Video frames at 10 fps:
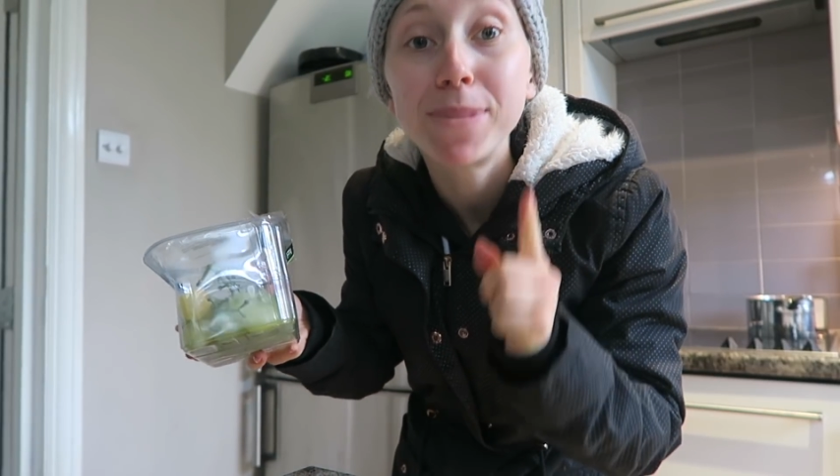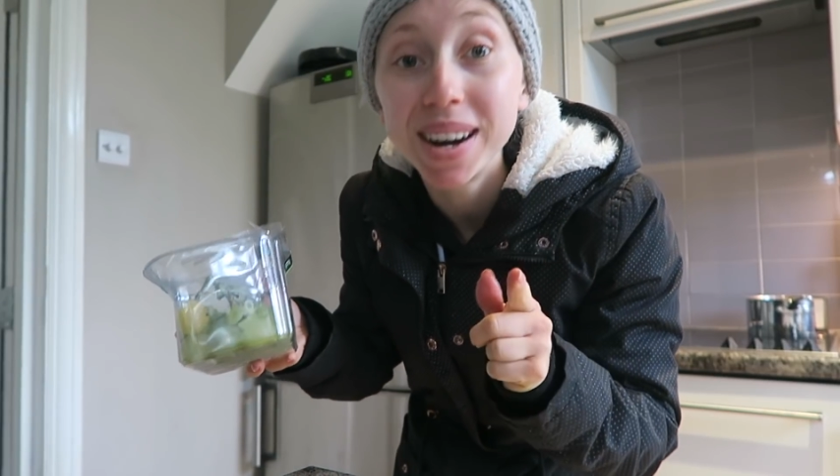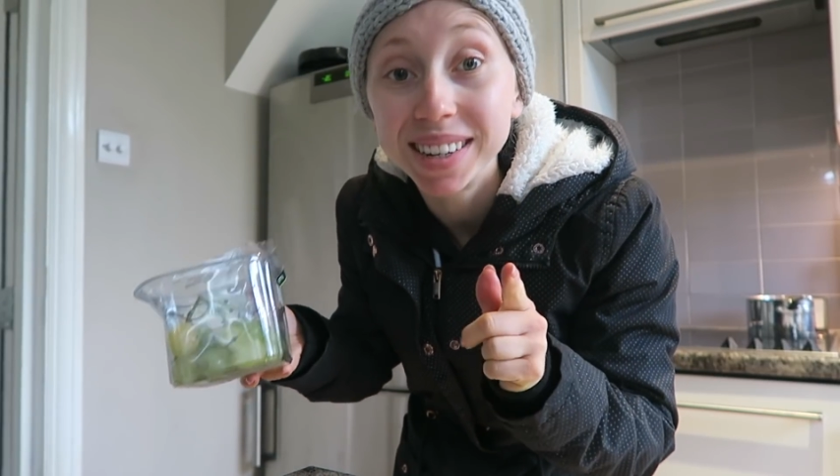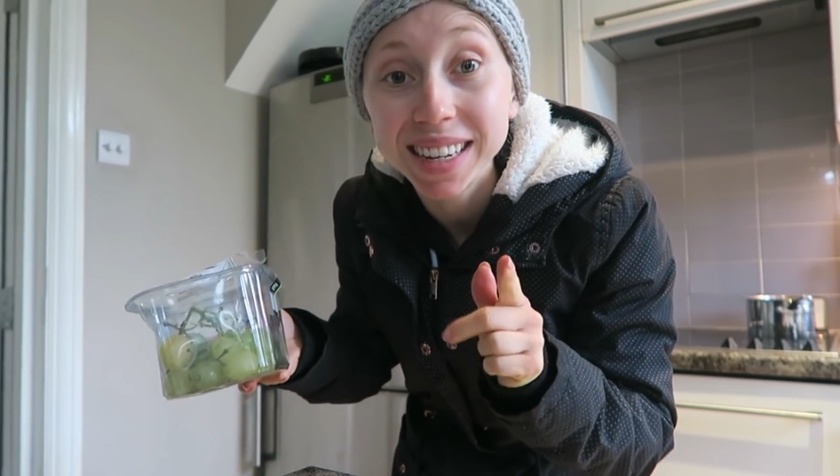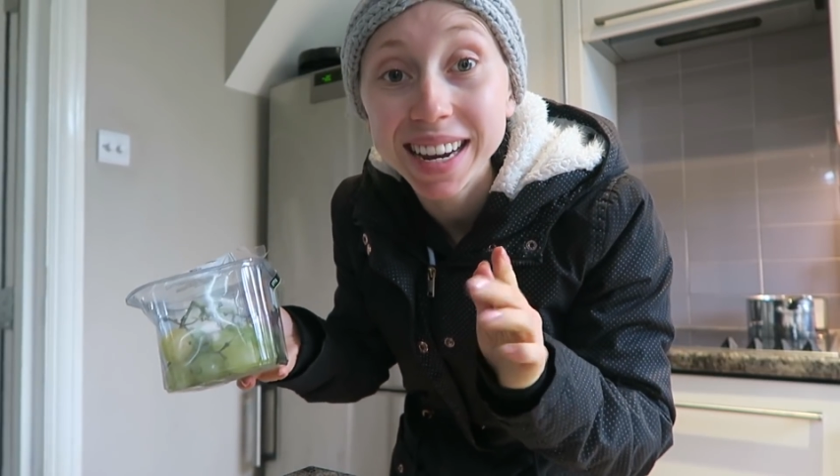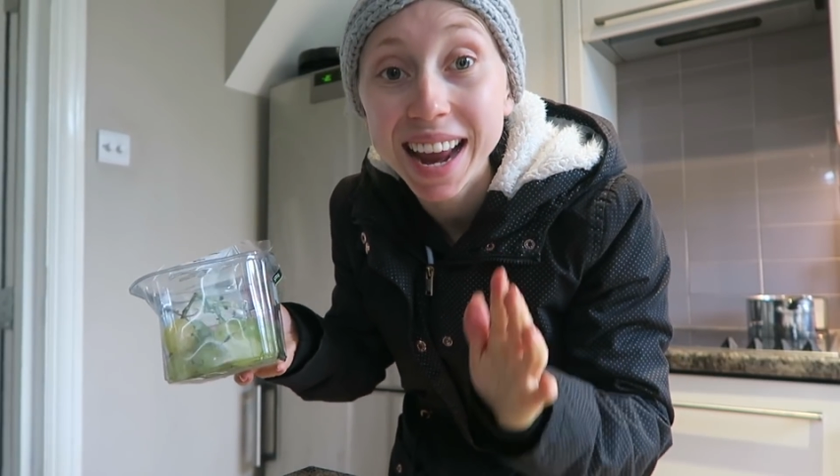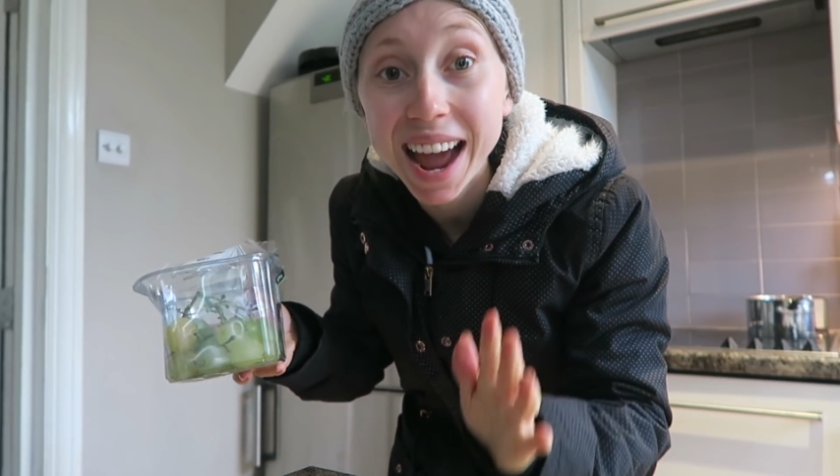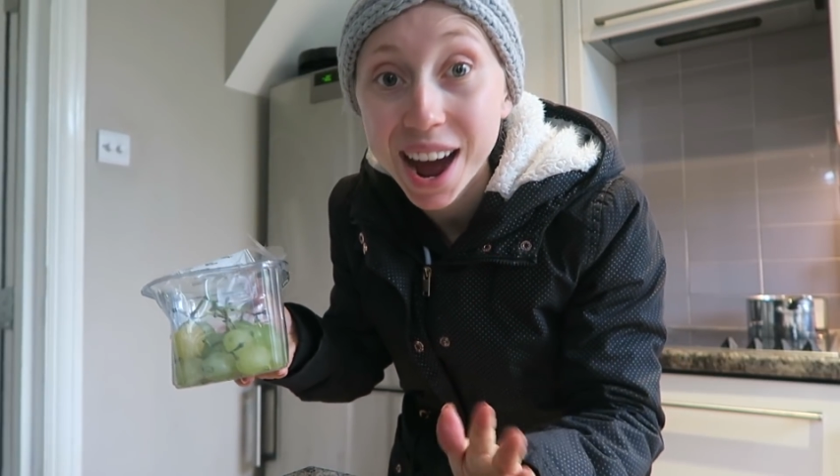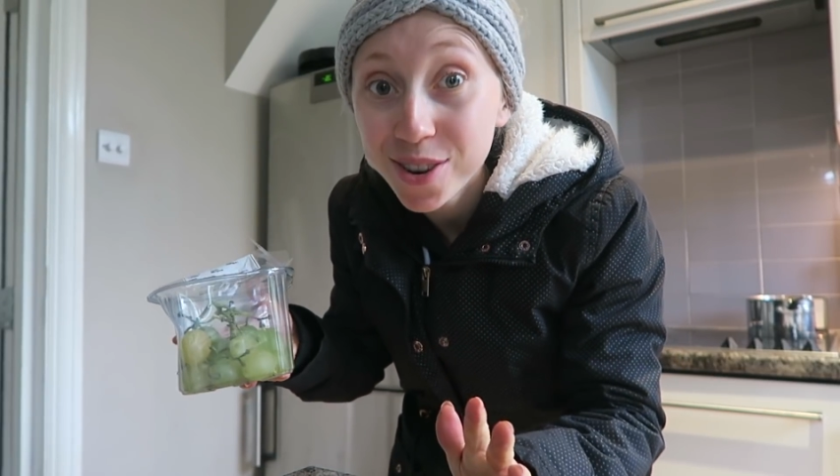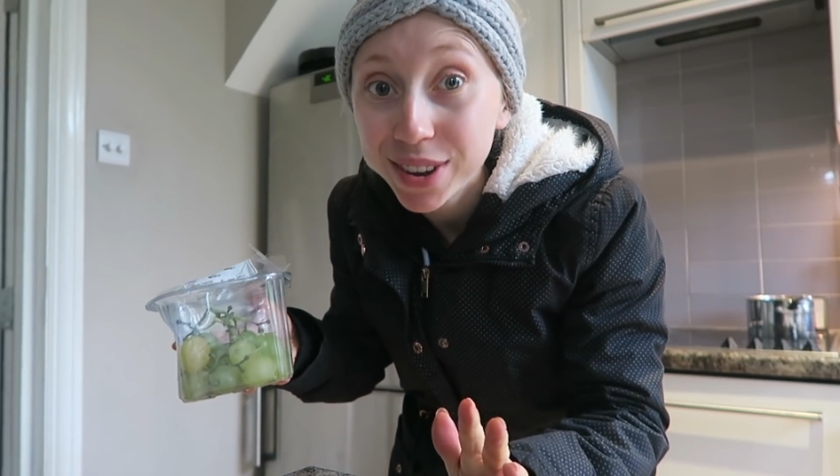But in
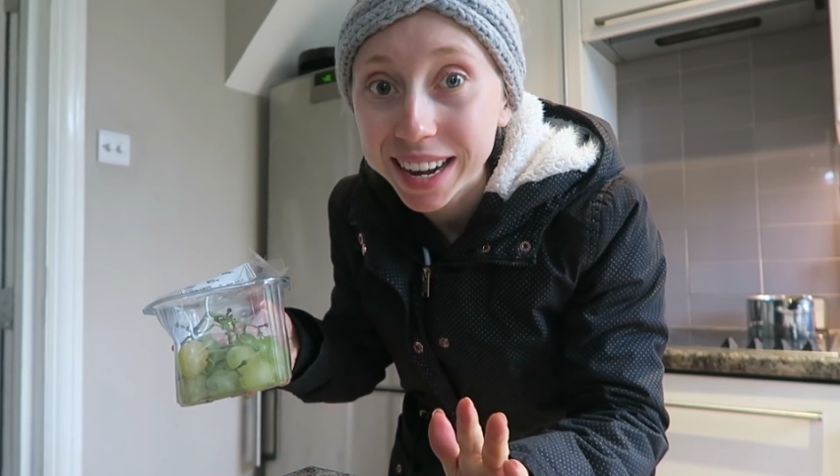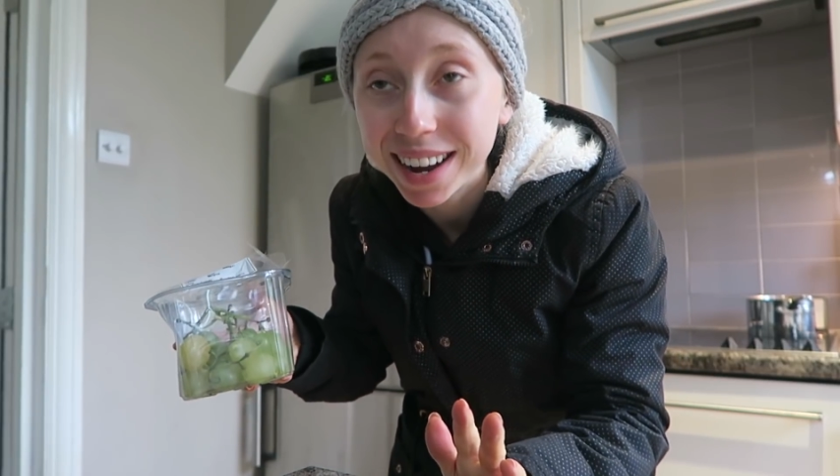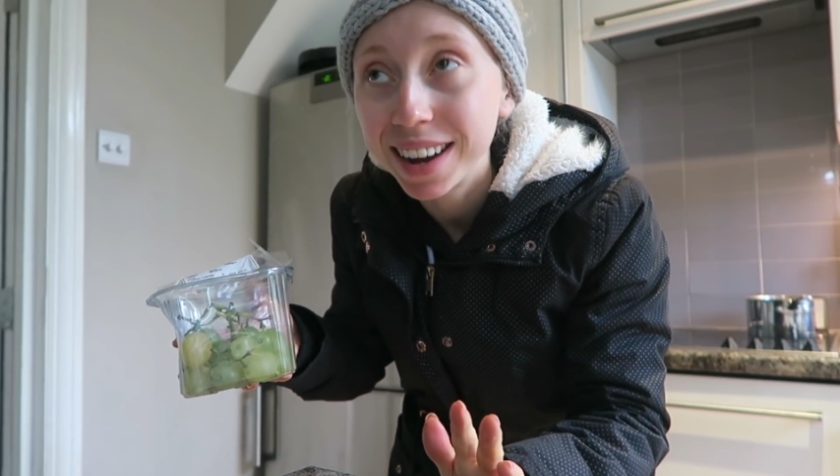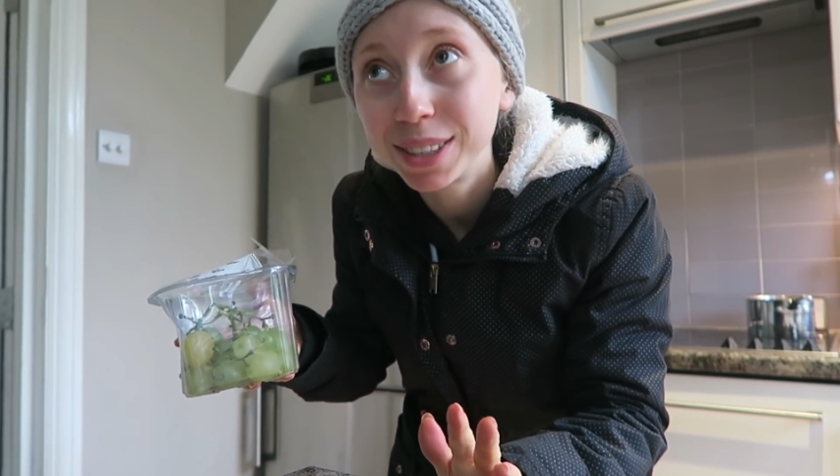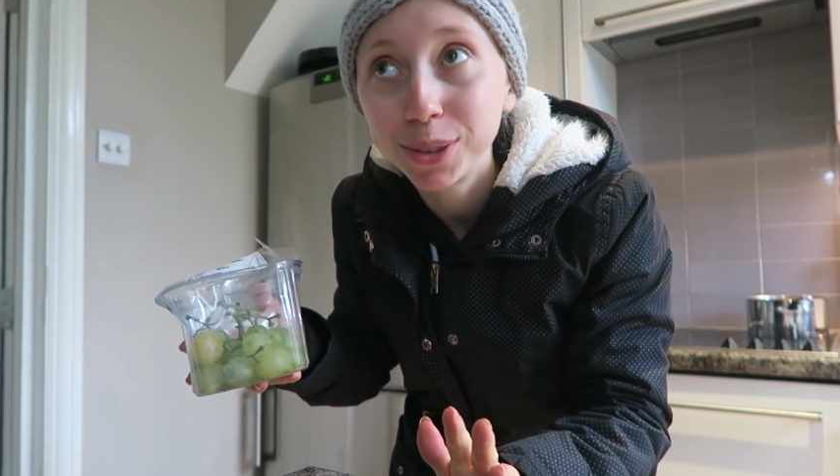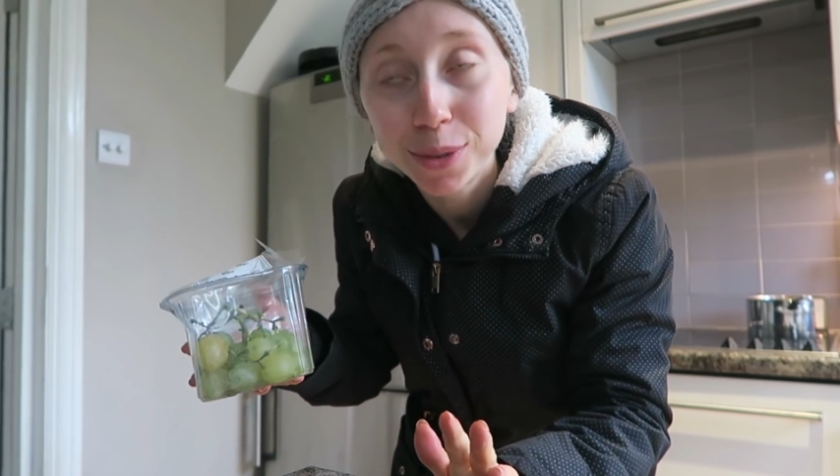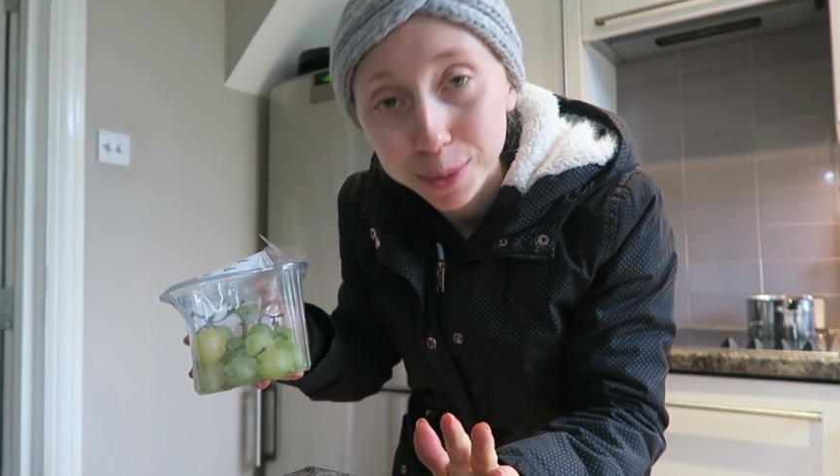Aldi, I saw